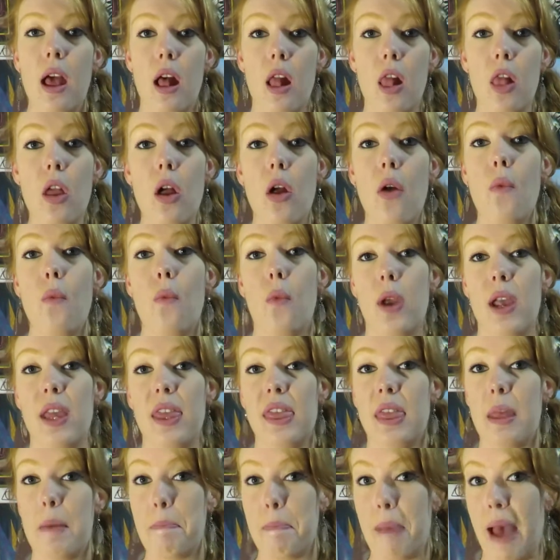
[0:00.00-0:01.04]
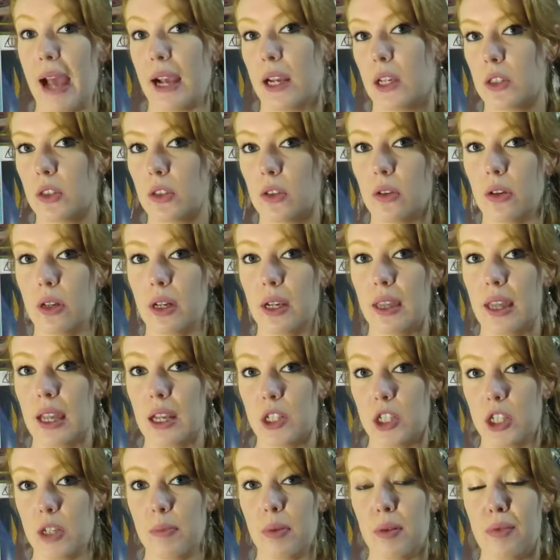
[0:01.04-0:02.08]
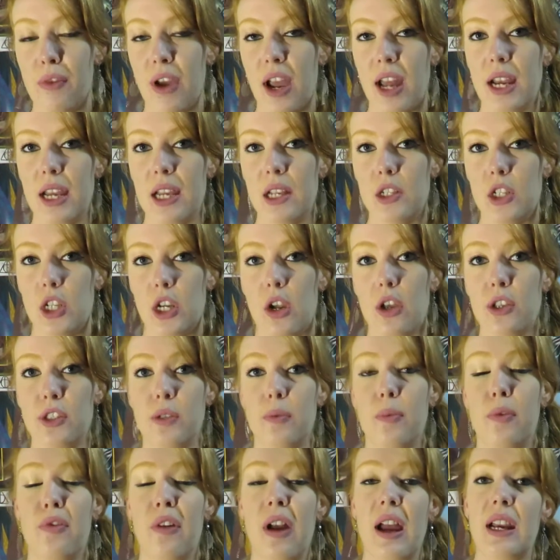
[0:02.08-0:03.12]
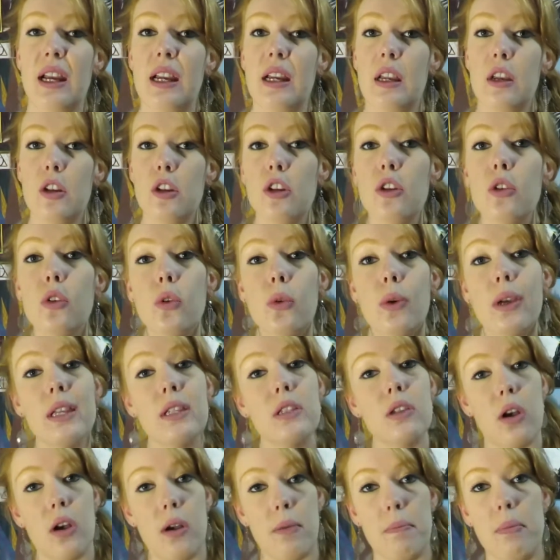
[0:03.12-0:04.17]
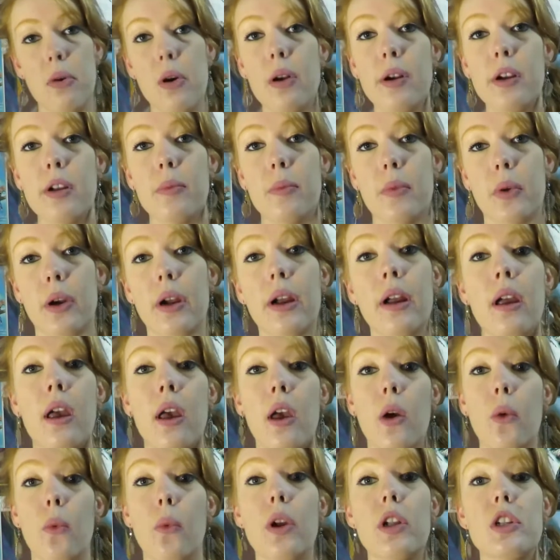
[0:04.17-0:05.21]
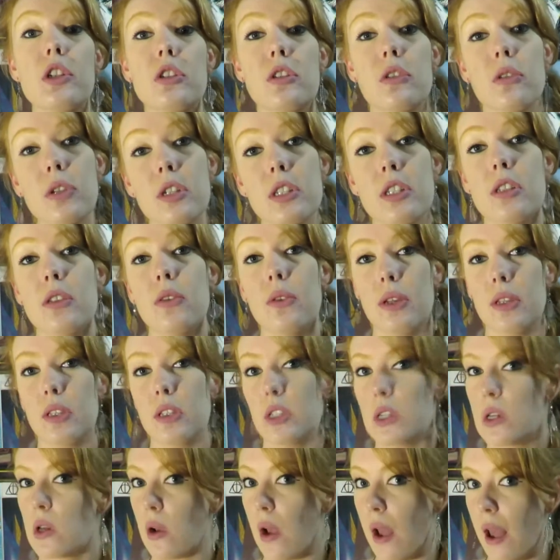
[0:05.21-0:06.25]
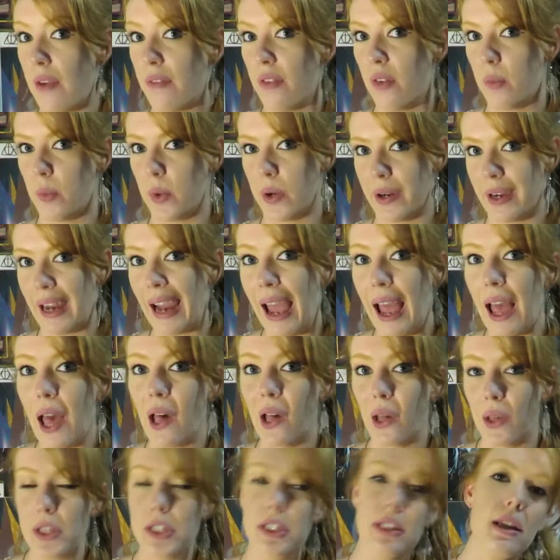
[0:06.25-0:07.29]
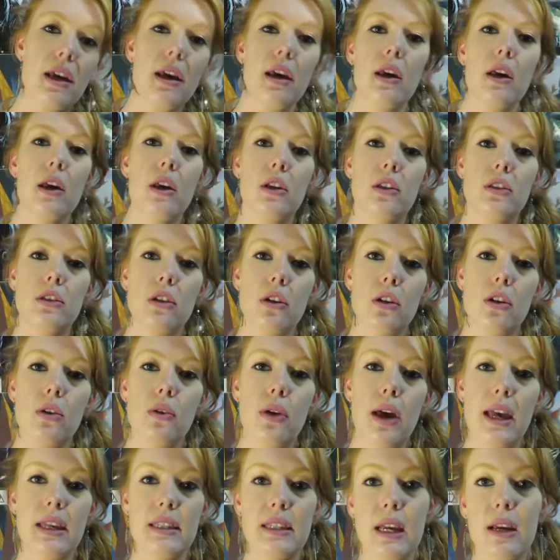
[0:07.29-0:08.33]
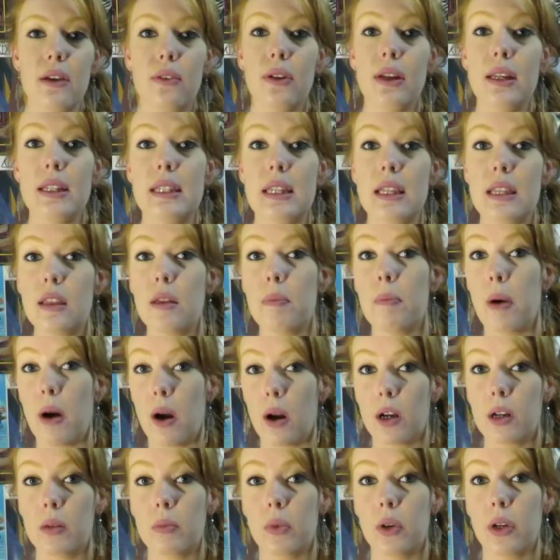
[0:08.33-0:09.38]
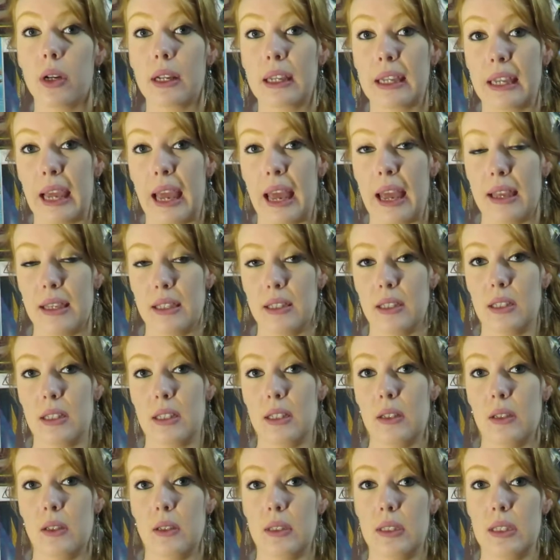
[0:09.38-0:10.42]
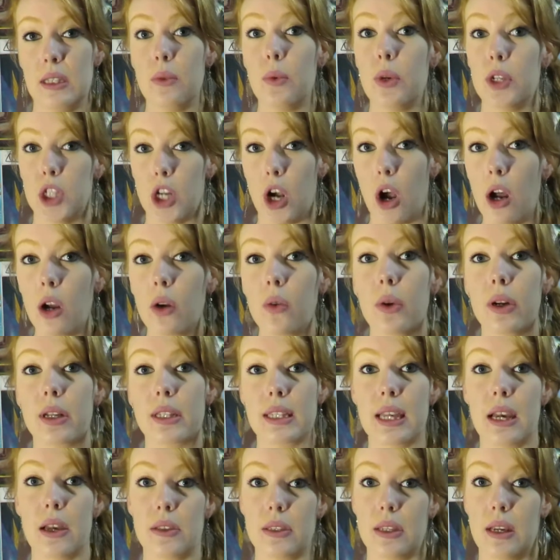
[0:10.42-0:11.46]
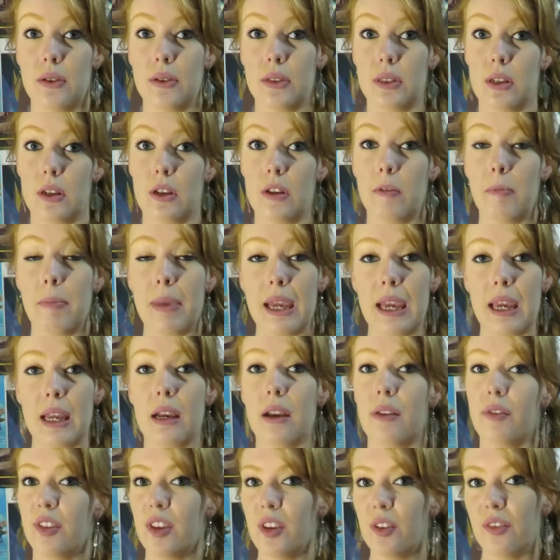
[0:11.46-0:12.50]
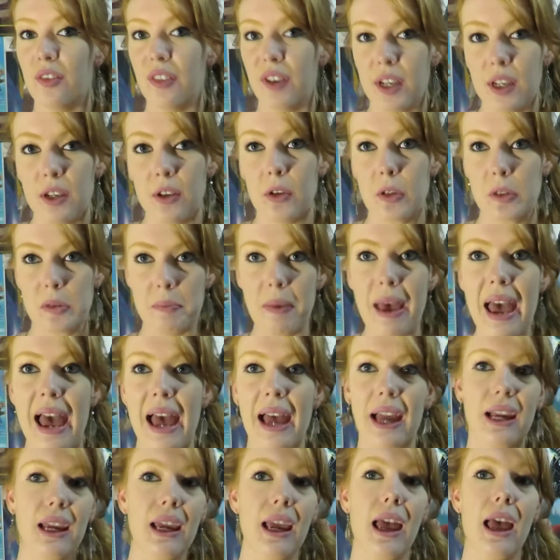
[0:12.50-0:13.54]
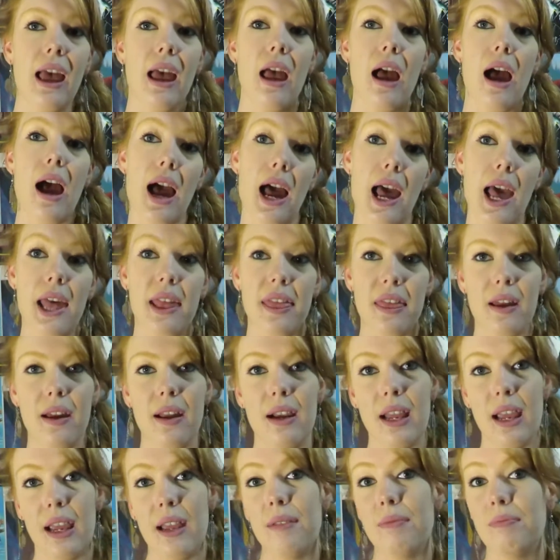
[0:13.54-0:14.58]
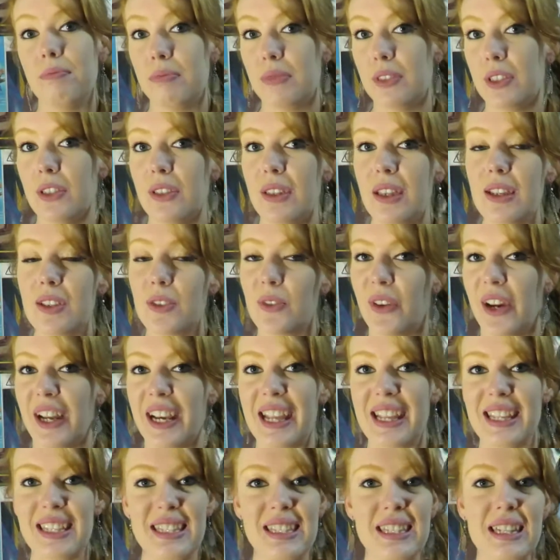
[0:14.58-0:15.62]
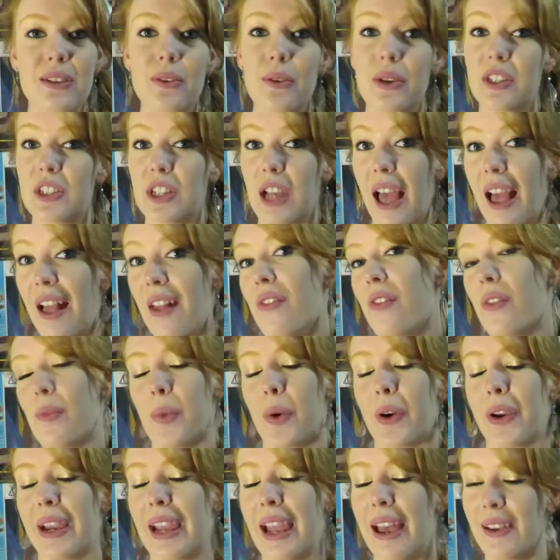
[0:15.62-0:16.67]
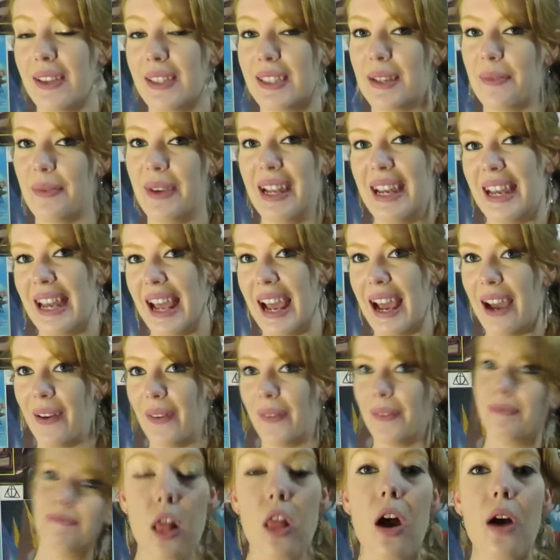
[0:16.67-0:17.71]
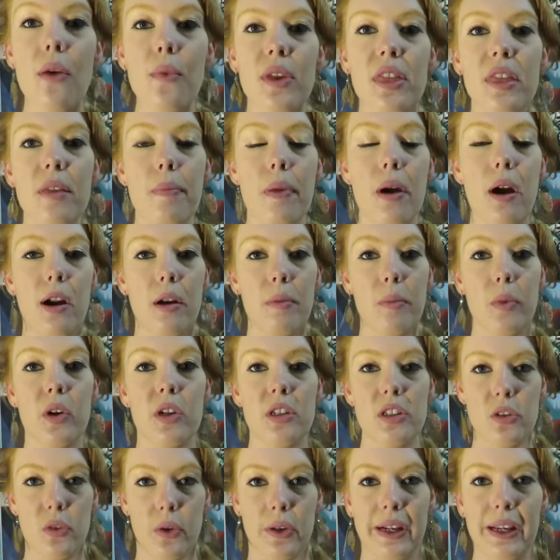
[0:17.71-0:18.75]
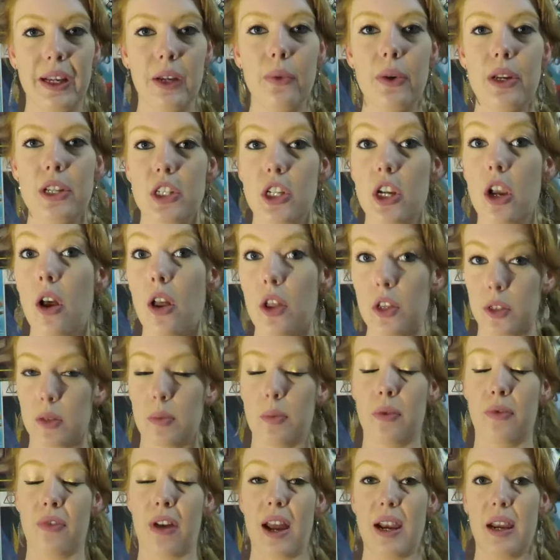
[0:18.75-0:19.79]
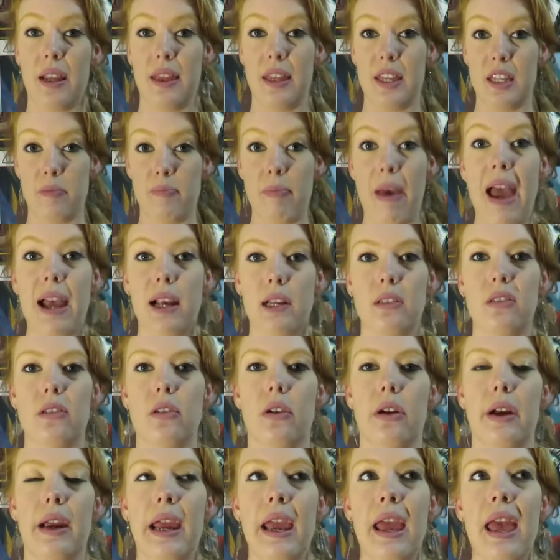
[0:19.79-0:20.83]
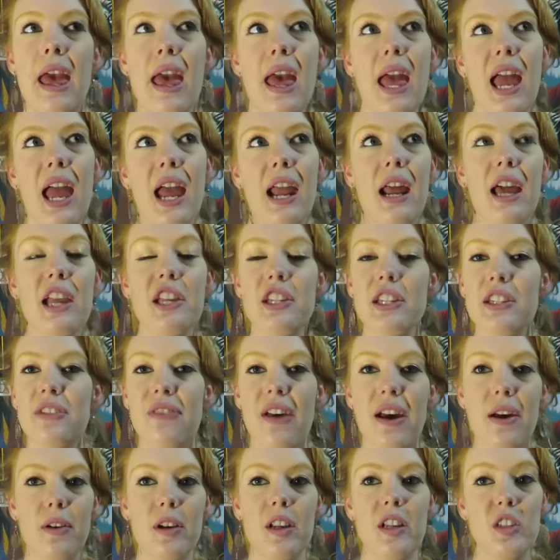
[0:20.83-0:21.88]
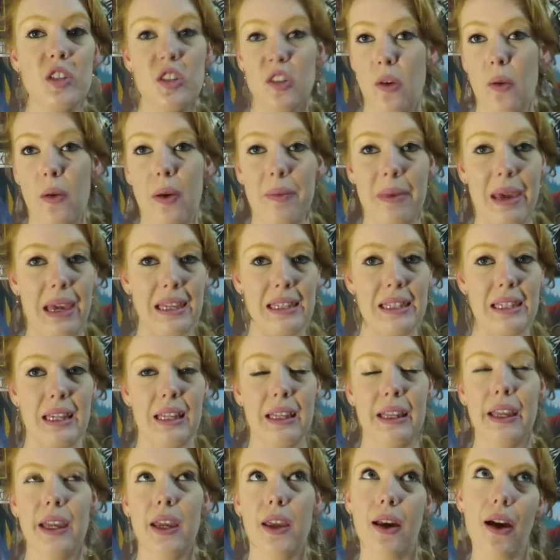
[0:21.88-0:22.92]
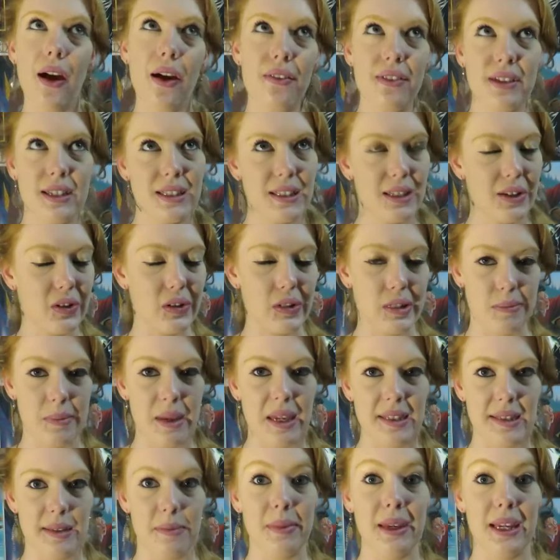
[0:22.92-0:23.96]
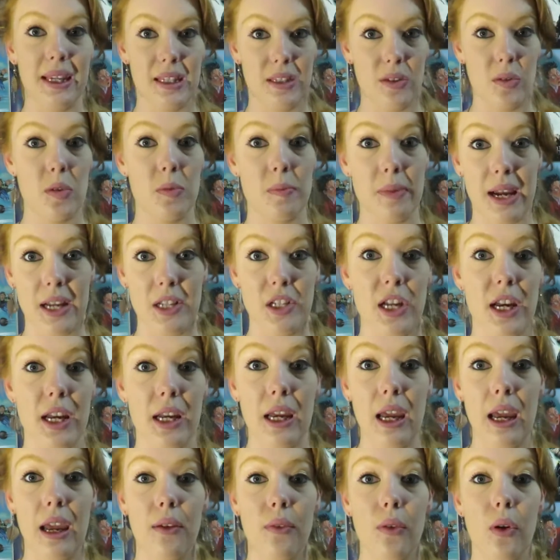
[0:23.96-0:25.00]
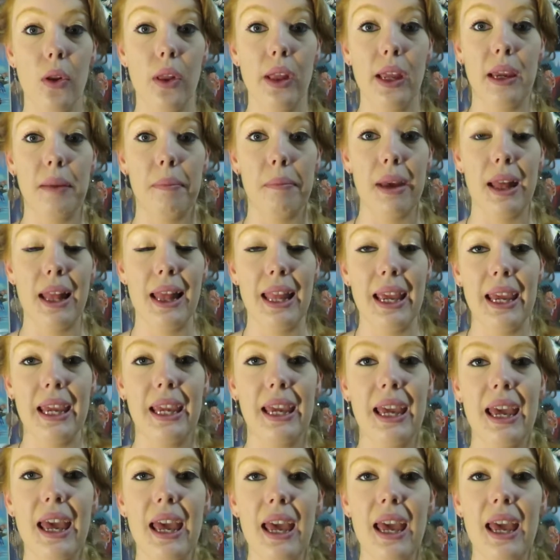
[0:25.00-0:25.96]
Along with the backstory that she provided, she also provided a new quiz on Pottermore, which sorts you into your Ilvermorny house. So as I redid the Pottermore cast to see which Hogwarts house I was going to be in a few videos back, I thought I'd do this one and see which Ilvermorny house I'm in now. Along with the Pottermore sorting quiz, she also provided this backstory, and I just found it so amazing. Like, obviously it was amazing because it was by J.K. Rowling, but like,